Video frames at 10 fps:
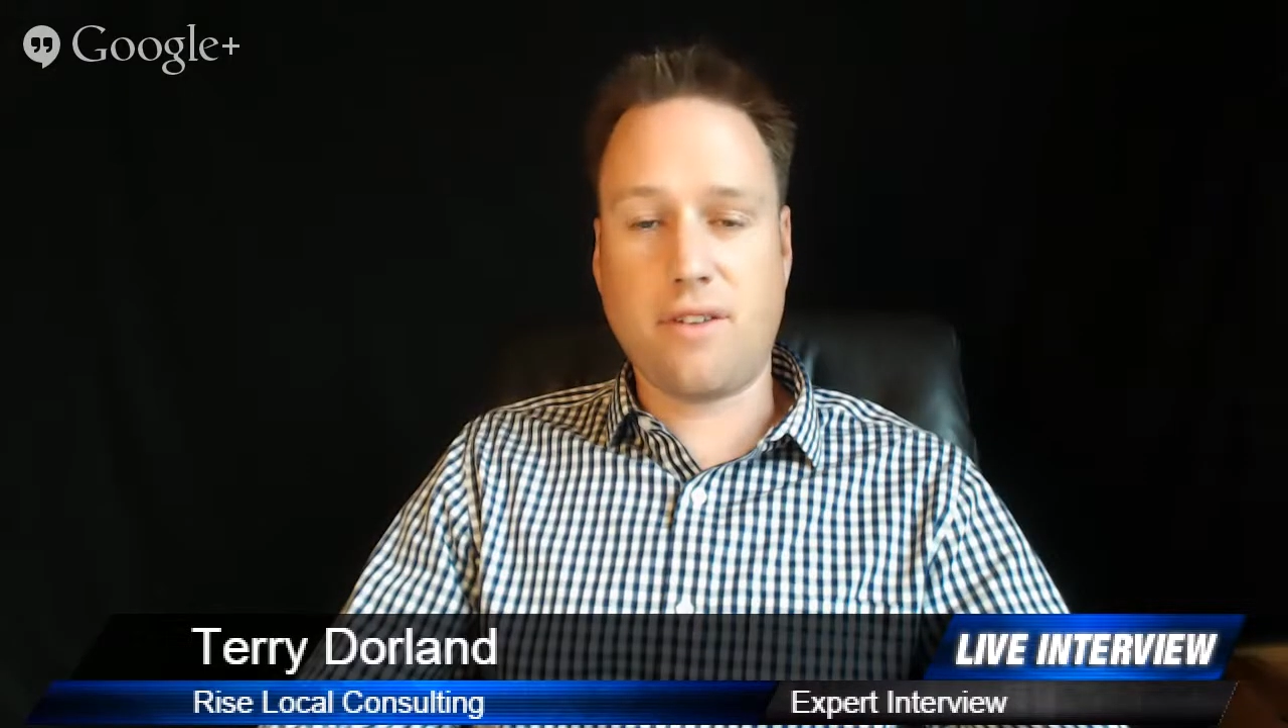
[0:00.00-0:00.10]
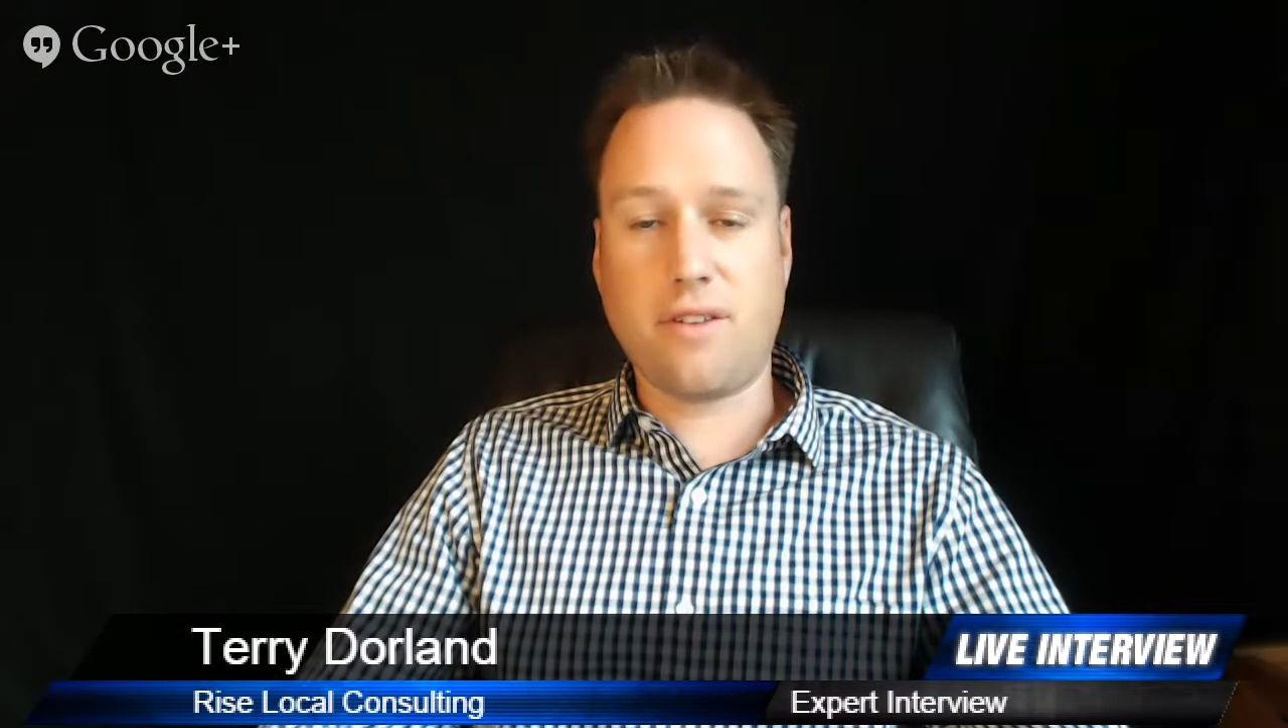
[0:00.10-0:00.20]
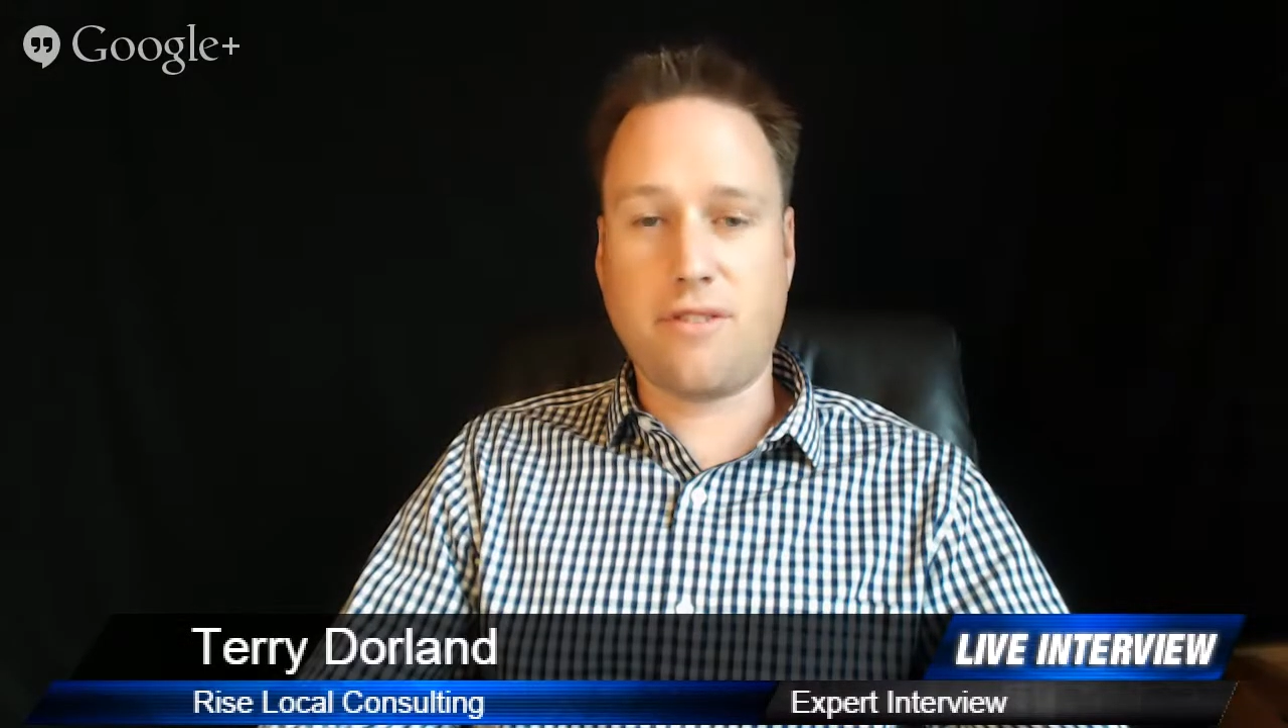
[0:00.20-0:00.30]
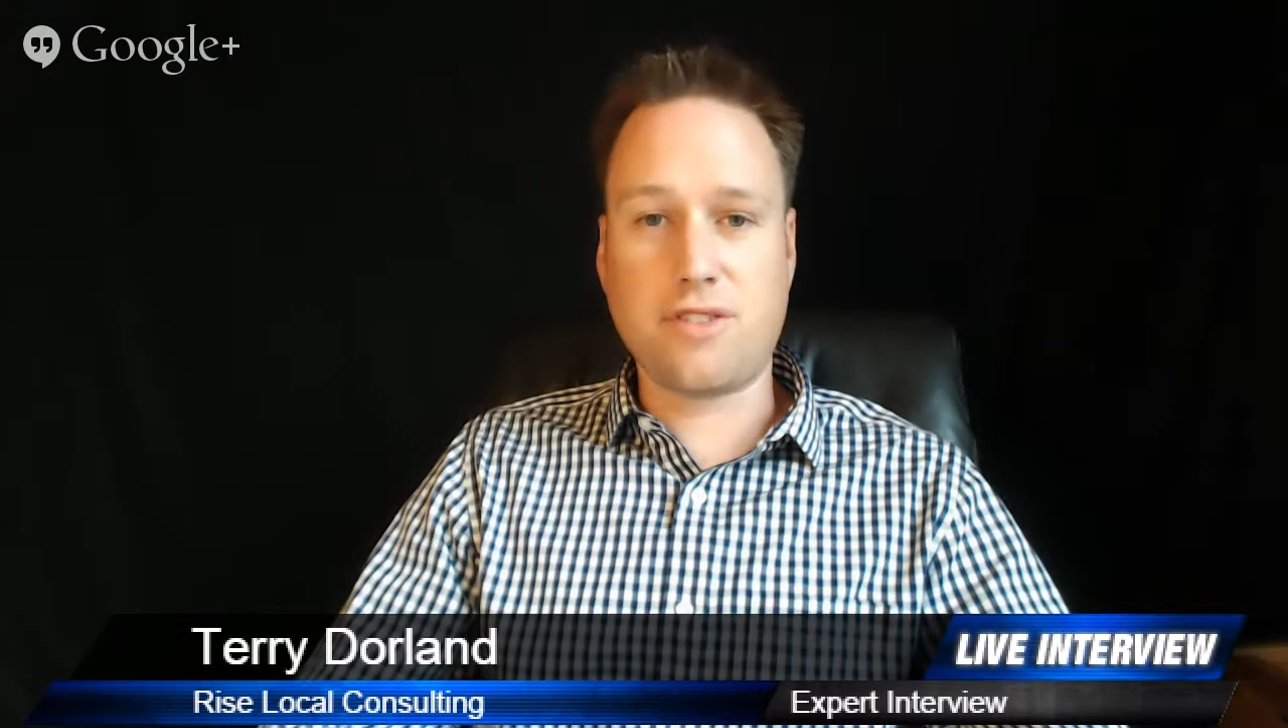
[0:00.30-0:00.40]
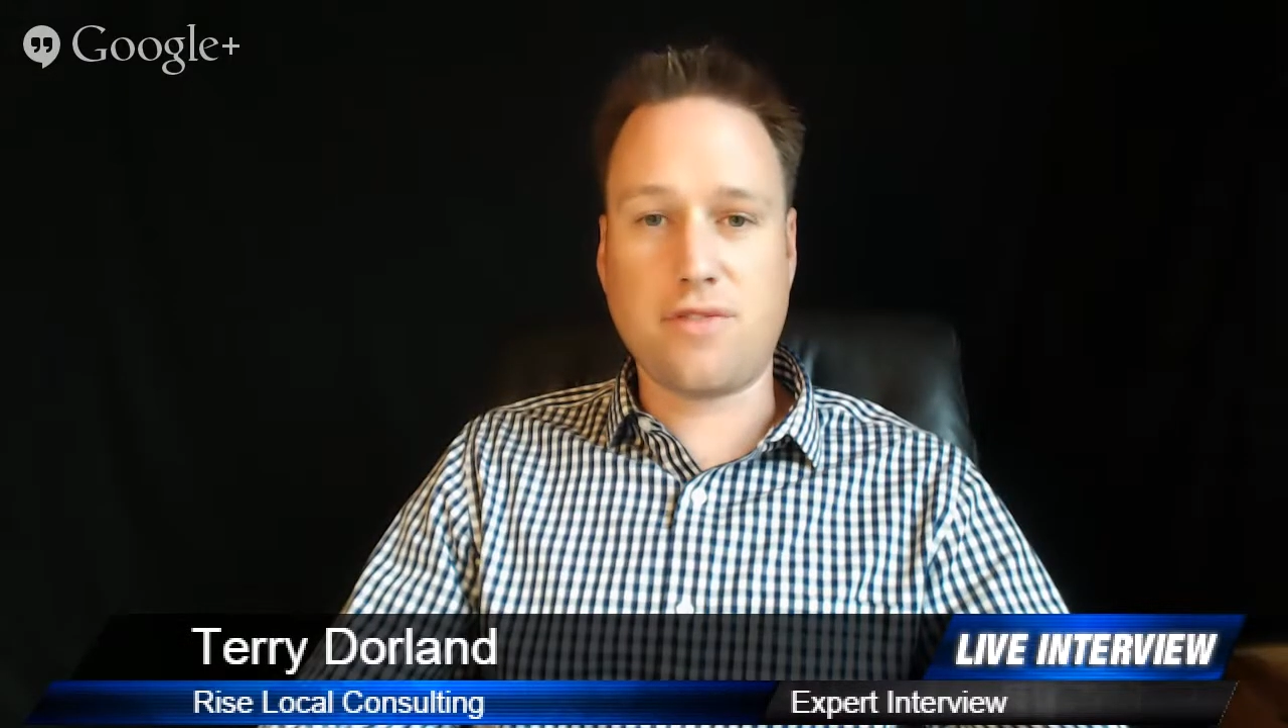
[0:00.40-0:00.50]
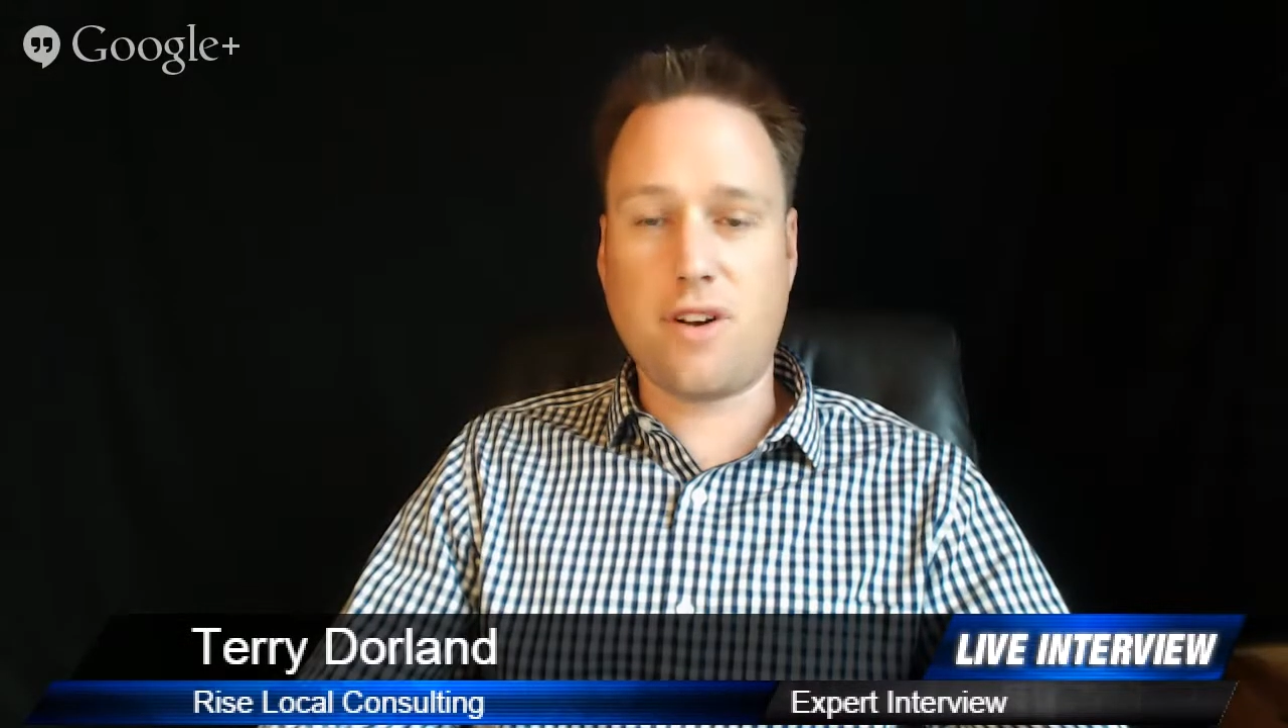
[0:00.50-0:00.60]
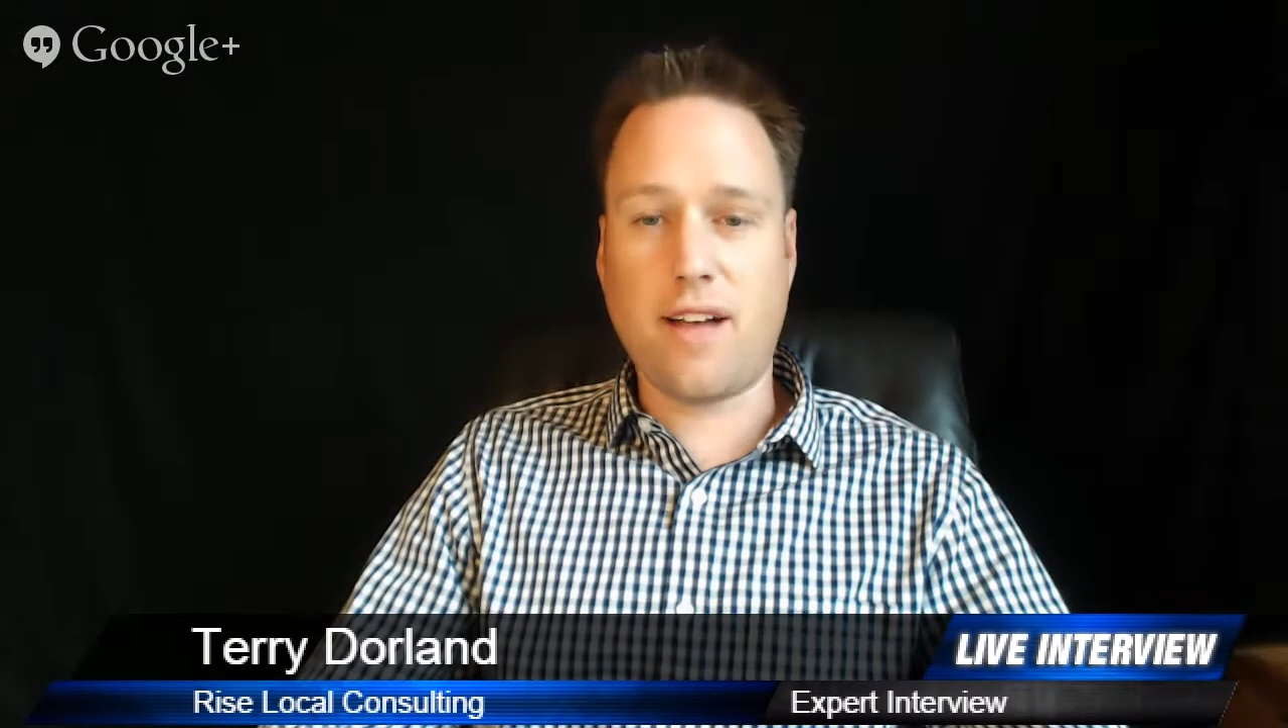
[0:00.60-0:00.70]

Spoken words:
first of all,